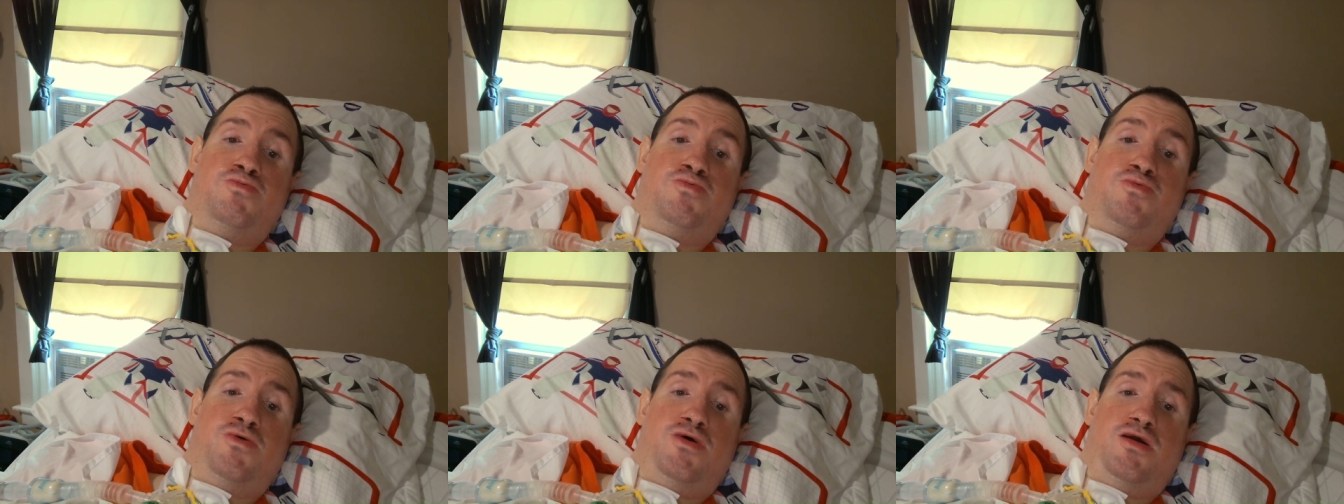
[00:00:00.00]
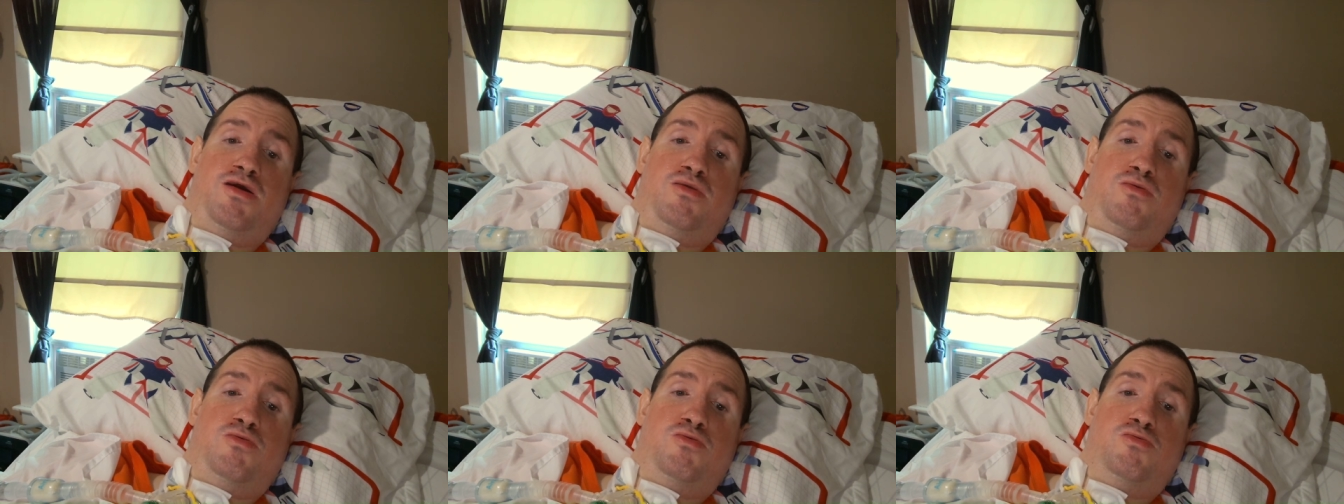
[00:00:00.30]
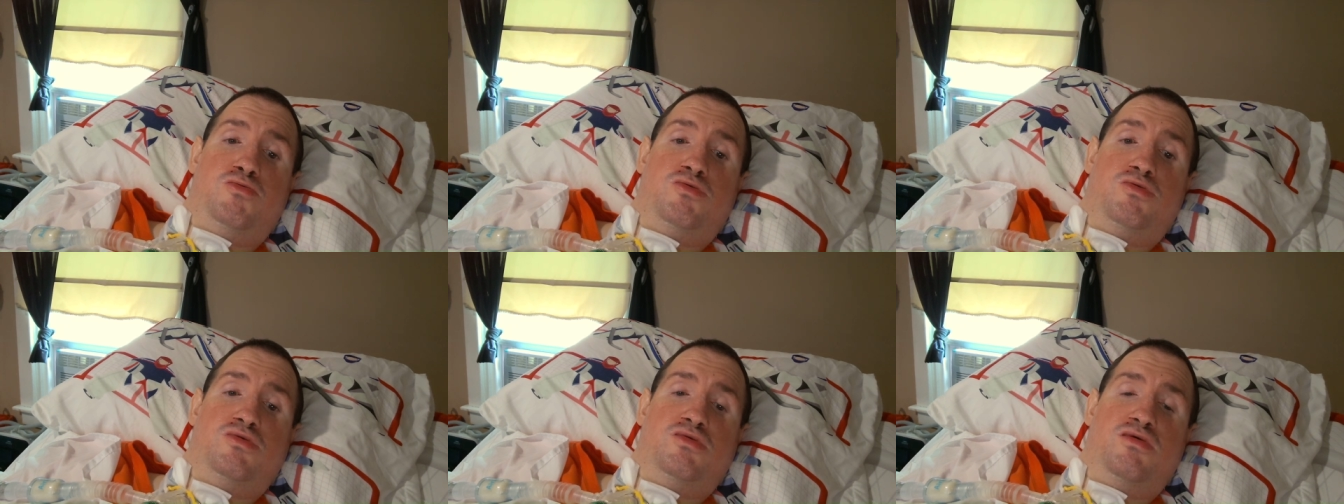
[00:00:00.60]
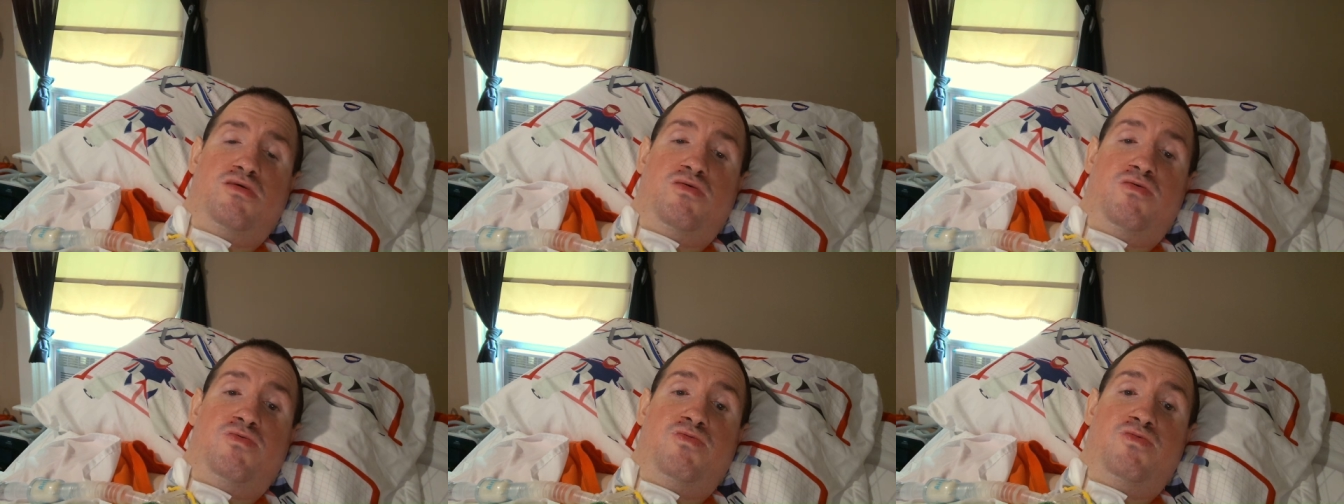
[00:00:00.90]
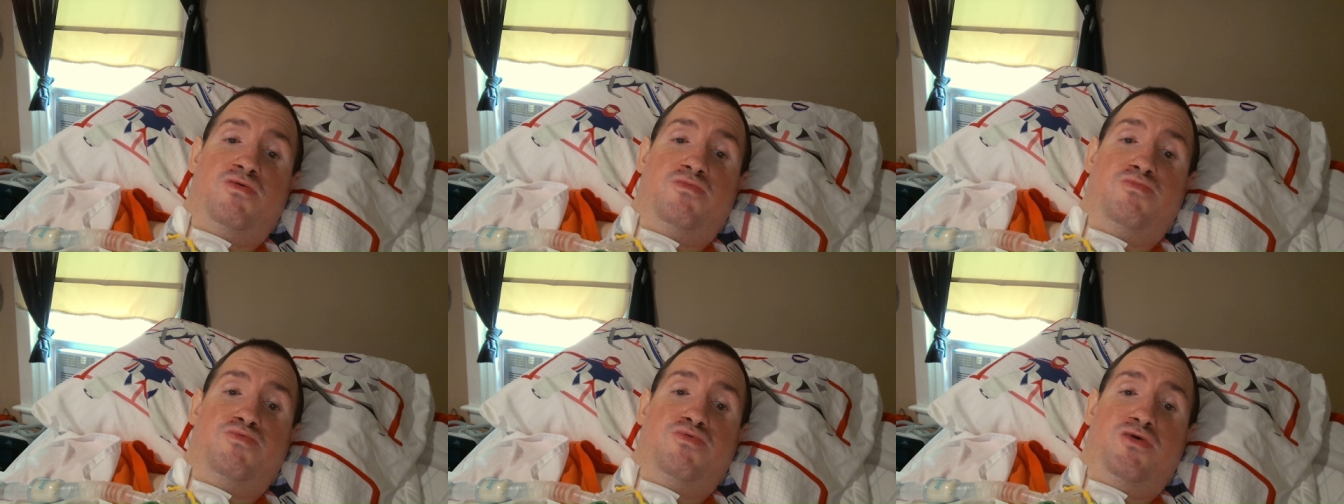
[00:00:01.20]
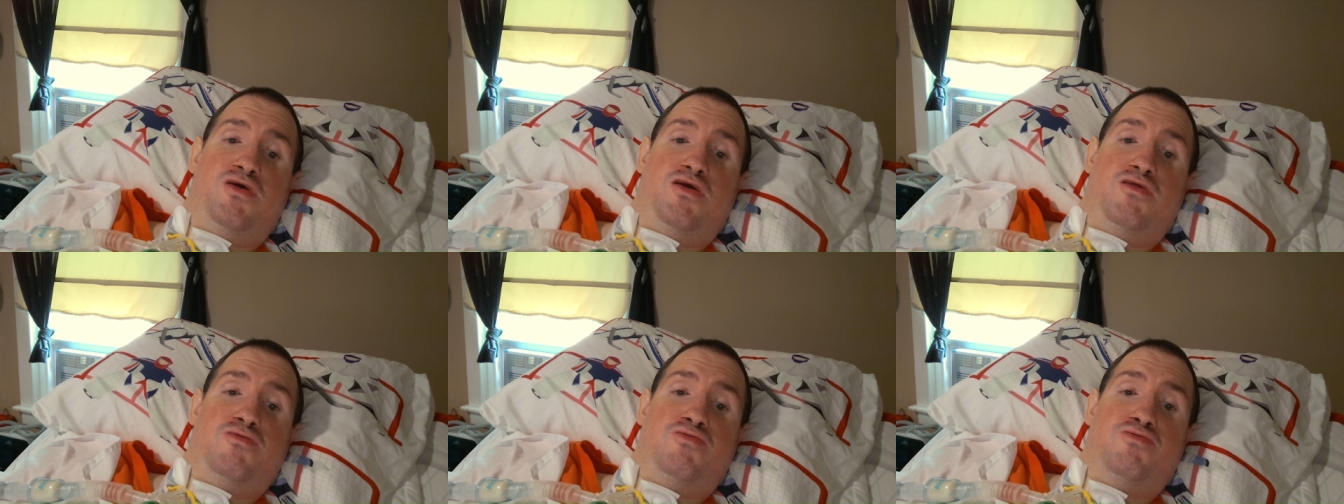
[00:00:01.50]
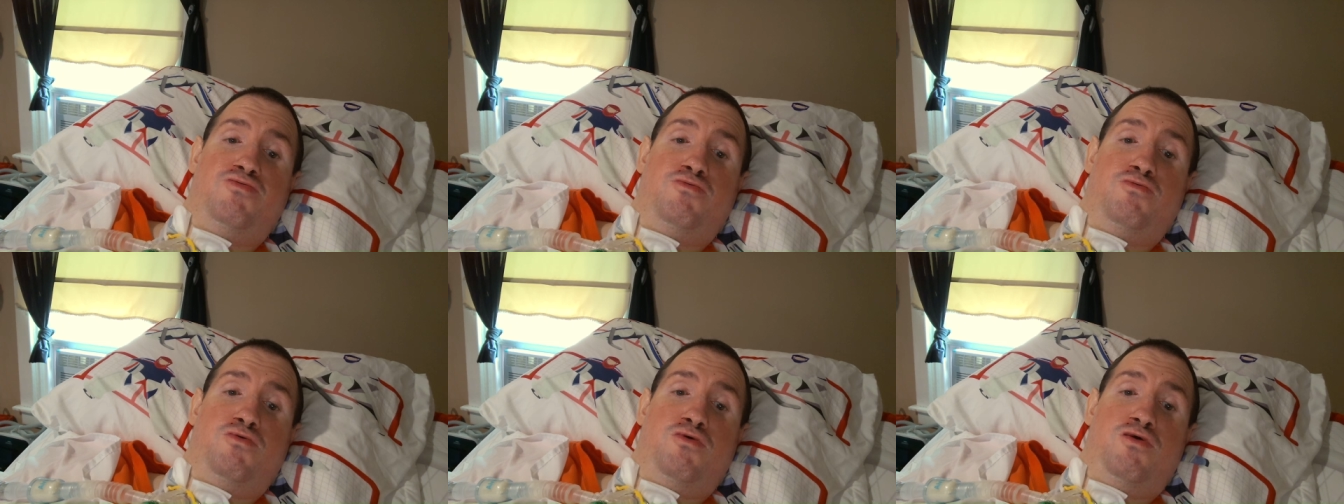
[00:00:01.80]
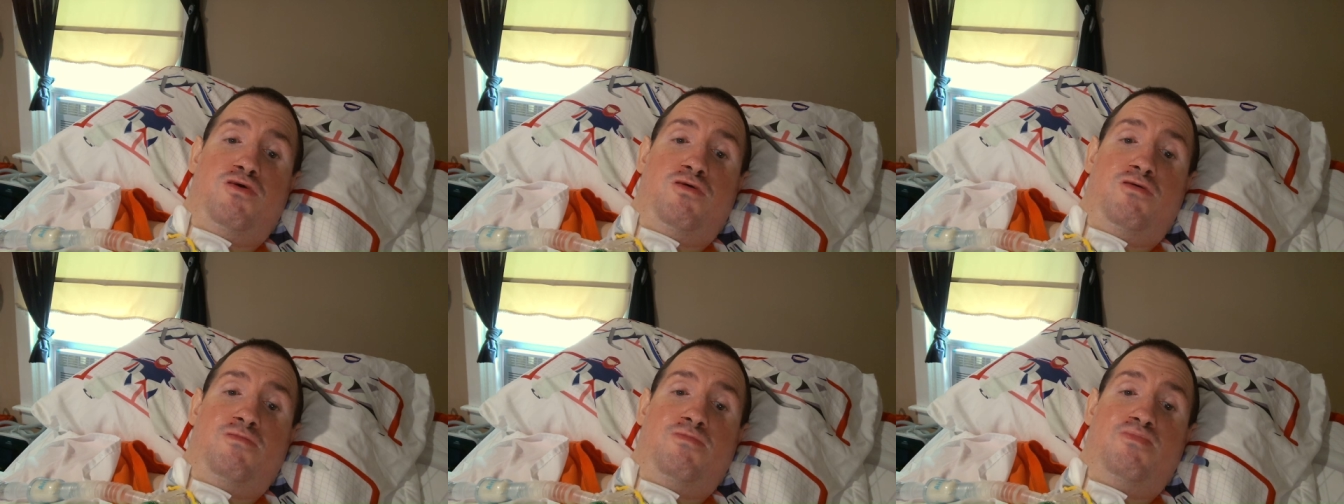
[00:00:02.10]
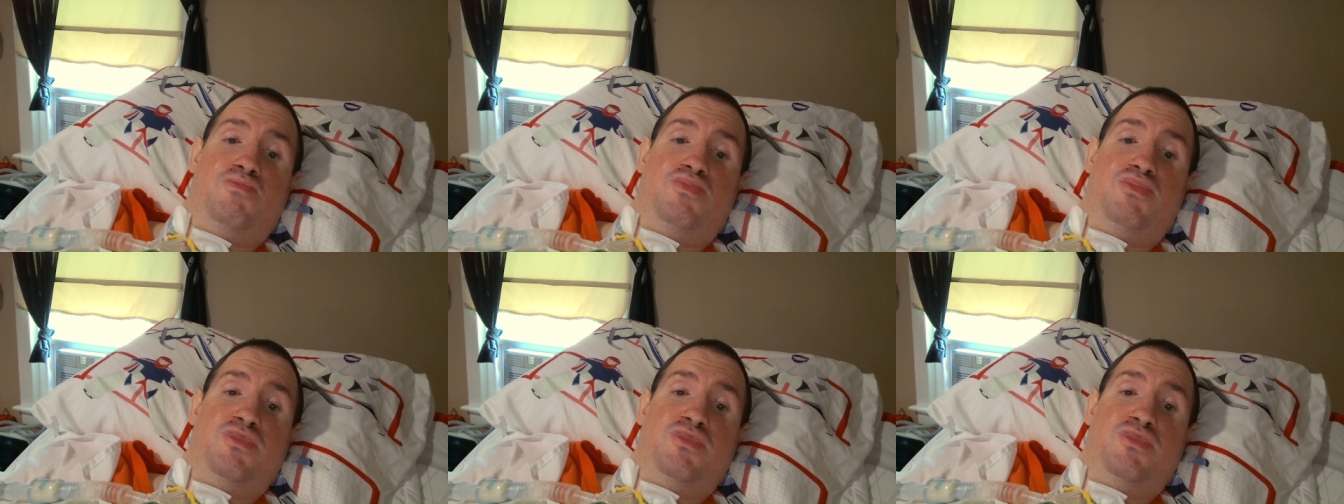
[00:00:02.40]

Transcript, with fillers: fighters that played for